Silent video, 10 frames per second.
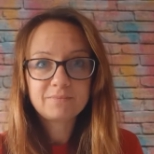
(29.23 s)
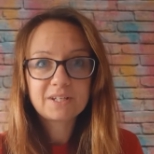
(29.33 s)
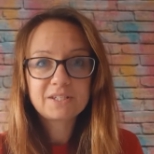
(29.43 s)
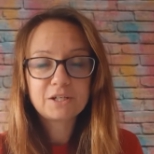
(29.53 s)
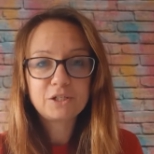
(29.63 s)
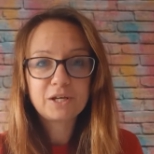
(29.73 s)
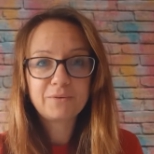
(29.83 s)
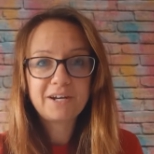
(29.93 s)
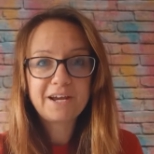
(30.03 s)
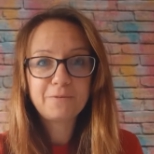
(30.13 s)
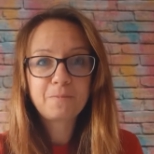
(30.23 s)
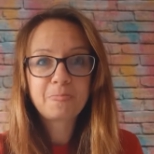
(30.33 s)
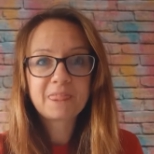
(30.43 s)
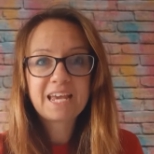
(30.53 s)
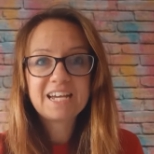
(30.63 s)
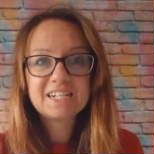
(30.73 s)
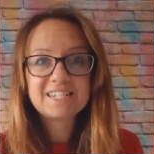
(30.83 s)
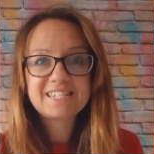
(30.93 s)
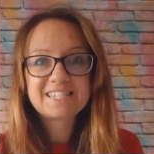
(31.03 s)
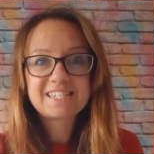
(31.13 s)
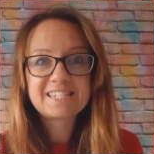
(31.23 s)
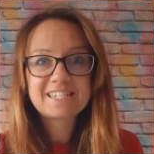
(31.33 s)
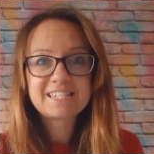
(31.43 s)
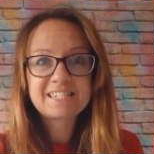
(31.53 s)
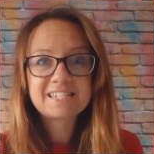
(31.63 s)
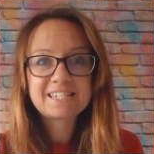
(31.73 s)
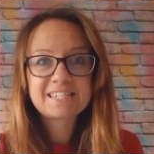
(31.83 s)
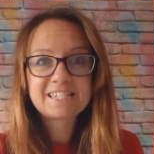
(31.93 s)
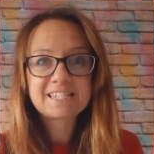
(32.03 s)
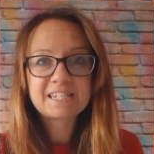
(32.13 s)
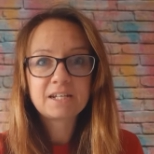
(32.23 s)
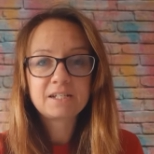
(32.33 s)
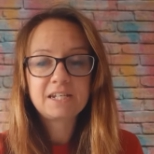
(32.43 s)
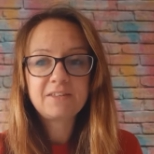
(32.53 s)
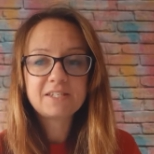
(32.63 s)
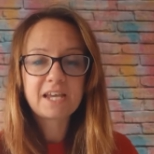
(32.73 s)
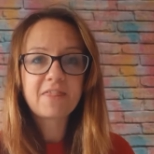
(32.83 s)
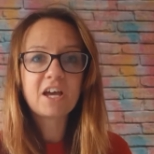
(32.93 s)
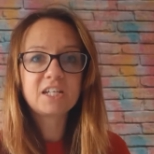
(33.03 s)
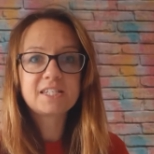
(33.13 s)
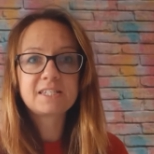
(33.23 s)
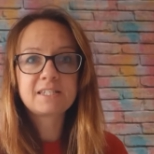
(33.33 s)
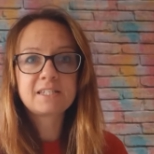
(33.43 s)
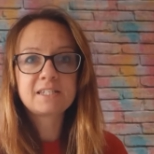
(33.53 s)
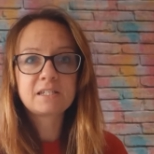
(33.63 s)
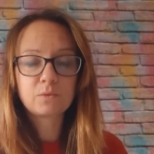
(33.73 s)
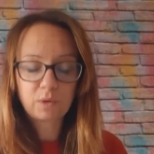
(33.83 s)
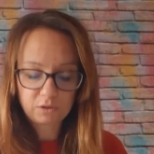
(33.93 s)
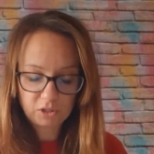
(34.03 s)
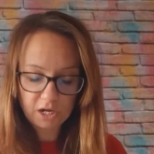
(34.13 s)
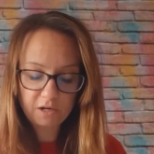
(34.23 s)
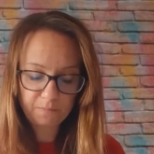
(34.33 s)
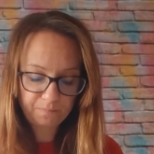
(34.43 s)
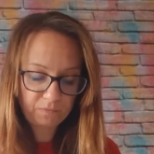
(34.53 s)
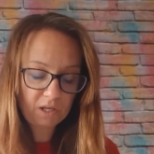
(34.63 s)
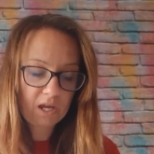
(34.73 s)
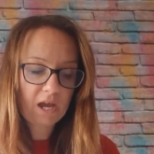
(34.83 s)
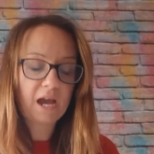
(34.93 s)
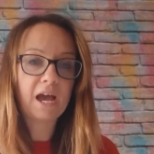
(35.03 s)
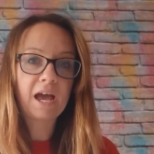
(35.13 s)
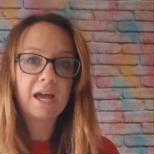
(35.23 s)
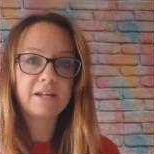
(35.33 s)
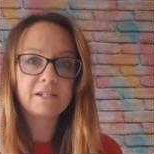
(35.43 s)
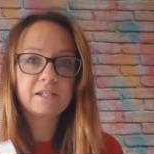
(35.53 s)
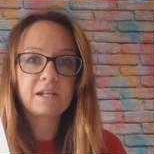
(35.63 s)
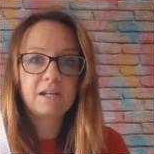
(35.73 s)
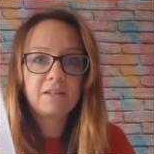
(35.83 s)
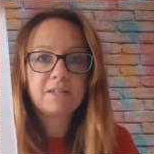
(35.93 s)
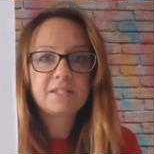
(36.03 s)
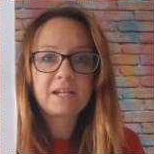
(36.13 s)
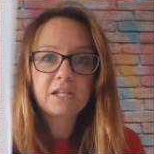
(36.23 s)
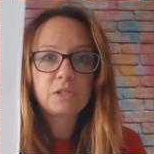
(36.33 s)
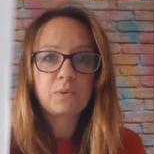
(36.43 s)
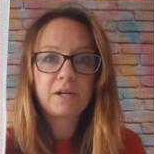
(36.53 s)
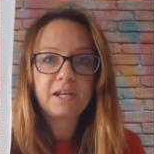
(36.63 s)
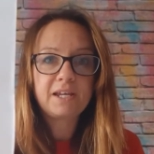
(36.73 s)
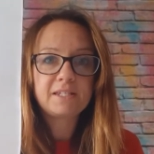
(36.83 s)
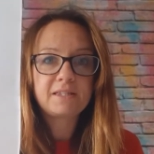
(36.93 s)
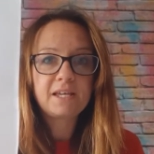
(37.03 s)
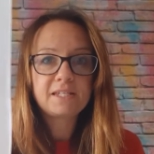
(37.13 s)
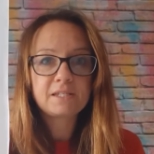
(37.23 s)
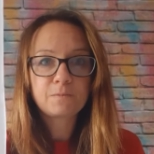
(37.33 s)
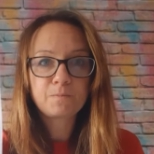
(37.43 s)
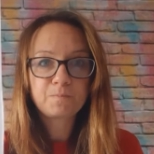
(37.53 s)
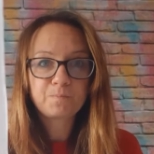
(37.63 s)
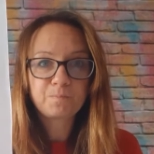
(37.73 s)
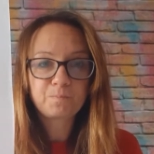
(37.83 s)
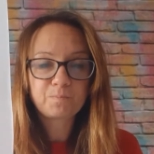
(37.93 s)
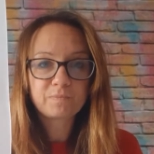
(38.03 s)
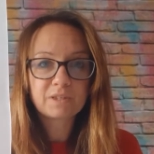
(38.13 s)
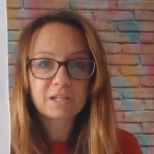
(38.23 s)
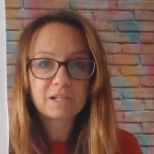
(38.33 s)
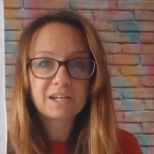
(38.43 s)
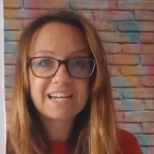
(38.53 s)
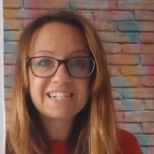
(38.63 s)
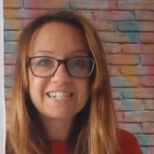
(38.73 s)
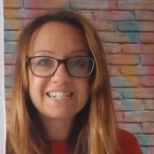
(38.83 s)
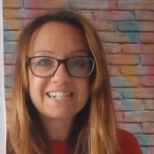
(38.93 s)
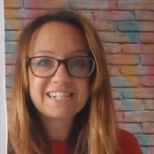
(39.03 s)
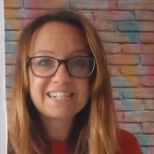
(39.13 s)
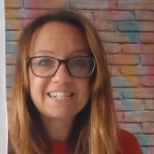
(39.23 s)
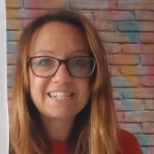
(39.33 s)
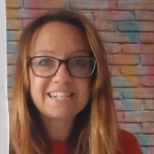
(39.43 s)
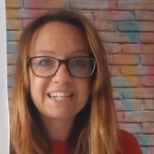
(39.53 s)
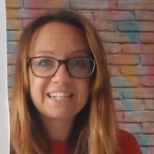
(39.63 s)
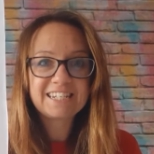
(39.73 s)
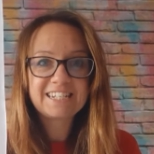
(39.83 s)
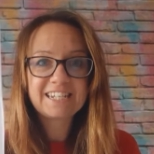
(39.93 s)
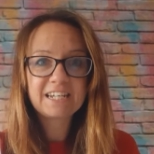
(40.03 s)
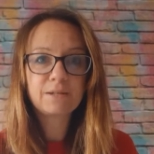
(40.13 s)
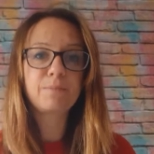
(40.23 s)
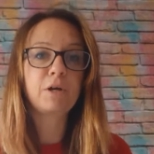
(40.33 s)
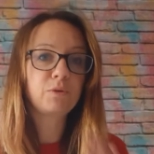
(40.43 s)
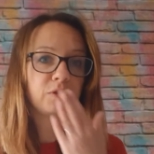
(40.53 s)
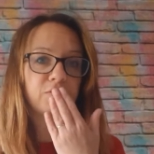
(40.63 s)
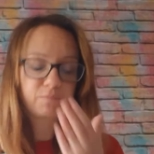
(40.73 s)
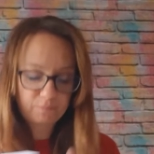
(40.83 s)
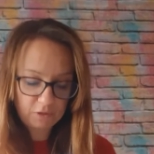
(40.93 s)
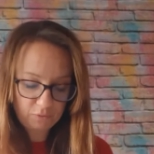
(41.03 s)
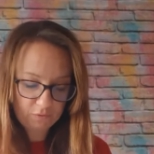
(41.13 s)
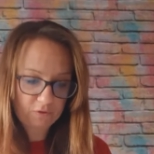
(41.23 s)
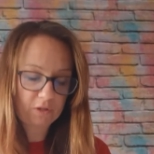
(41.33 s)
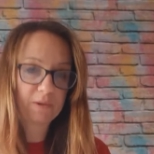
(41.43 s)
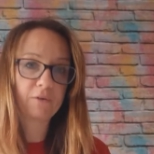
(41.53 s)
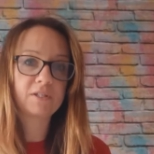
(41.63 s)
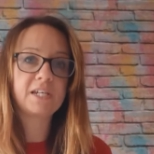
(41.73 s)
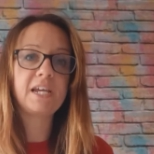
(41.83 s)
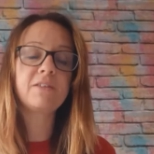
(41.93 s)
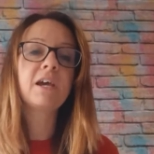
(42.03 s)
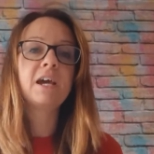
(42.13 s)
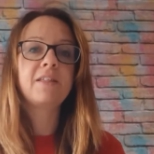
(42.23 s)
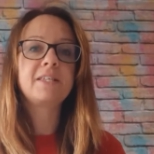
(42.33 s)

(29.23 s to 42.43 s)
So do that one now. S, teeth together, s, well done. And the second one is this. T, t, t, both with the front of the mouth teeth. And then